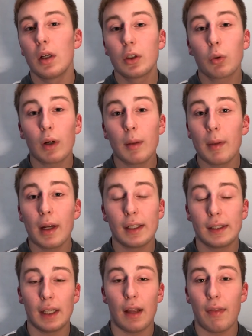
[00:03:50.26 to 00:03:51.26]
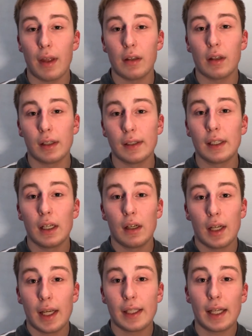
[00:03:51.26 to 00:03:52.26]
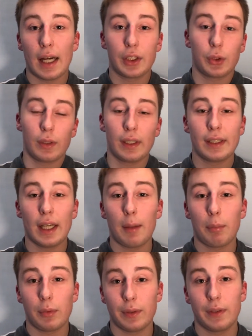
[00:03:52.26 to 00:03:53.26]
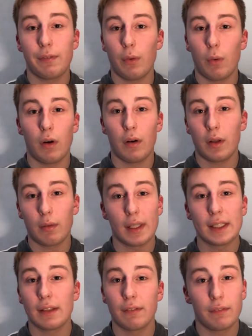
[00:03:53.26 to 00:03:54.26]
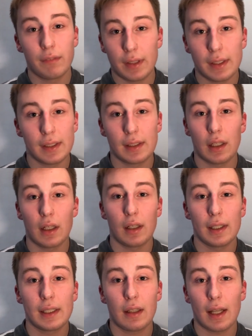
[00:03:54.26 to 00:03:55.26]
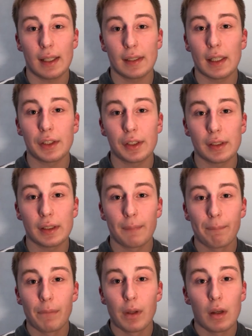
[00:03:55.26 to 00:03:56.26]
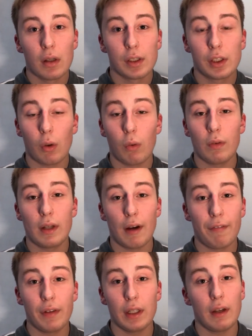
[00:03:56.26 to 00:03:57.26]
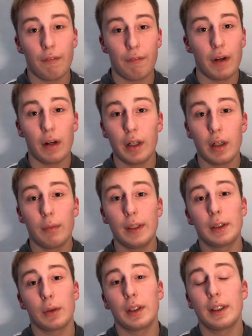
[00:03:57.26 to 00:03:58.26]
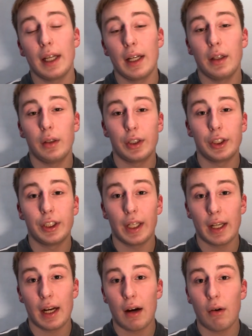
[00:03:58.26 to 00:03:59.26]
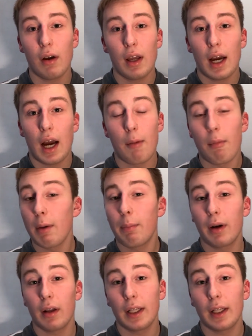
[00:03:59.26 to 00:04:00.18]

20 minutes and then does his actual examples for the rest of his class sessions. So definitely a very good resource, and you should check it out. I might put a